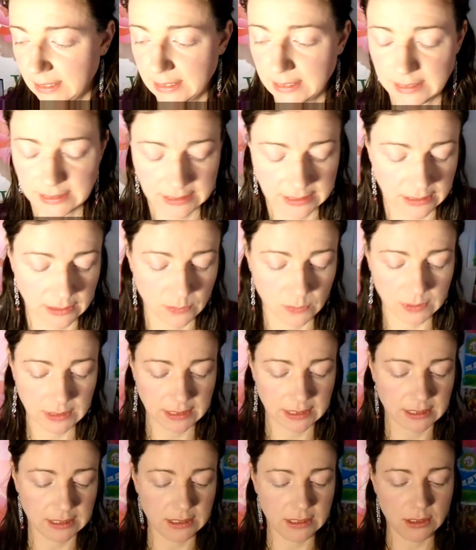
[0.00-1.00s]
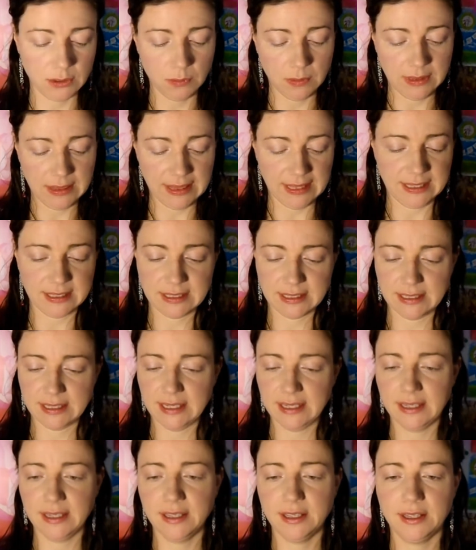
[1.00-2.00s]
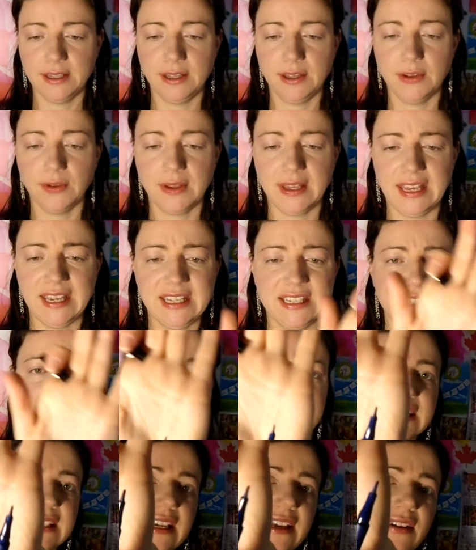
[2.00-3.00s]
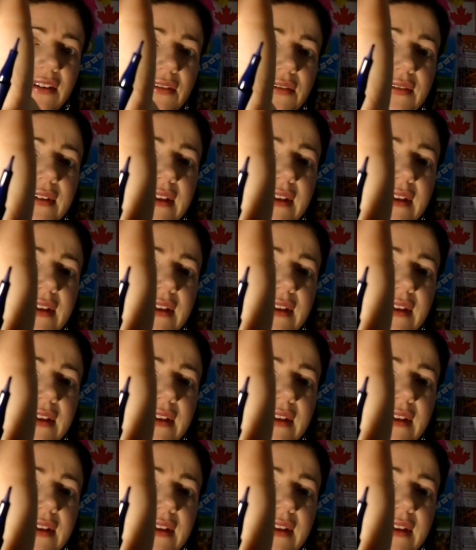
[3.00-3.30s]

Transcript: let's see what I can do with this. Okay, it does have